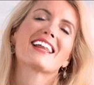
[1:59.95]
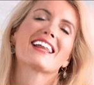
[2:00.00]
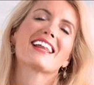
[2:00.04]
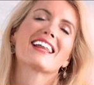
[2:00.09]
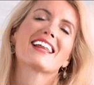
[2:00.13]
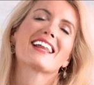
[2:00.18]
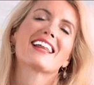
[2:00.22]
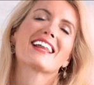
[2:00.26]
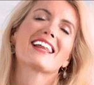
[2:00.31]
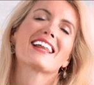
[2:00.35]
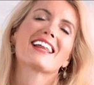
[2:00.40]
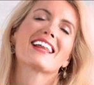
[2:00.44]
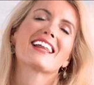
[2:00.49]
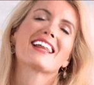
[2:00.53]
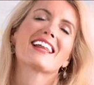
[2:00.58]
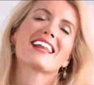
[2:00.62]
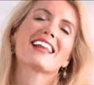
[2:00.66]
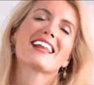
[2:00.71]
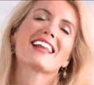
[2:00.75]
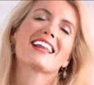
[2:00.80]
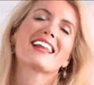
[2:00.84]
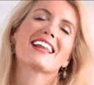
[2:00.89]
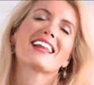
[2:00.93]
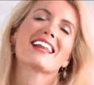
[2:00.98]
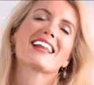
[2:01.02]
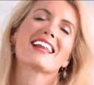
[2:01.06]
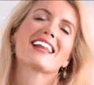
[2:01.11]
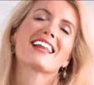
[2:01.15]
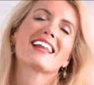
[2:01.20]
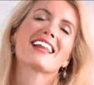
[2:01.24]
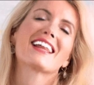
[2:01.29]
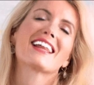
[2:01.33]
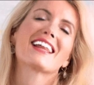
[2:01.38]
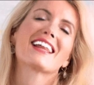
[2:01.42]

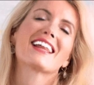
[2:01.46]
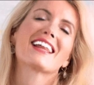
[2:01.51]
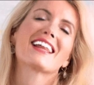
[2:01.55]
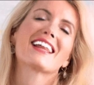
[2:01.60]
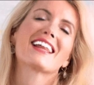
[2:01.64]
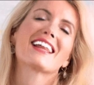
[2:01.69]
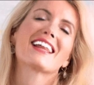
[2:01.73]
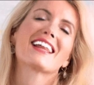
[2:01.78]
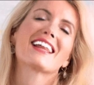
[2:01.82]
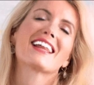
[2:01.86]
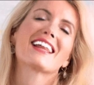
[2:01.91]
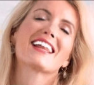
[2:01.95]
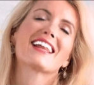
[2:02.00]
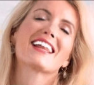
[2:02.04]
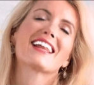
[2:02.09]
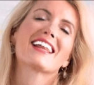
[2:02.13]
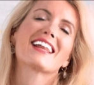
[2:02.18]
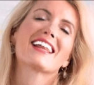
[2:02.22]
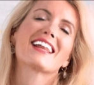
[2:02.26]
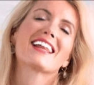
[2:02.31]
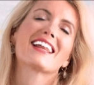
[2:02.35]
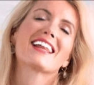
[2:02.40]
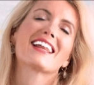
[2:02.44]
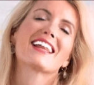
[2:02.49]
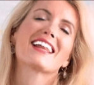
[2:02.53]
(no lip movement)